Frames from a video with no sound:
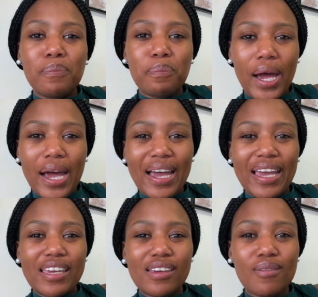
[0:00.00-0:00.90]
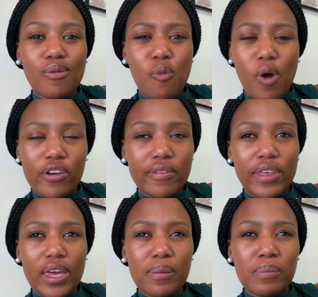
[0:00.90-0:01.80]
buy one of
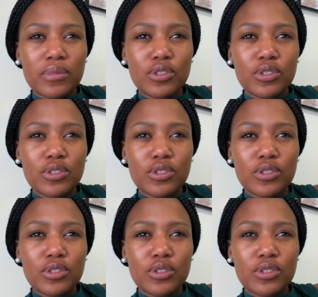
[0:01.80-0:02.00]
them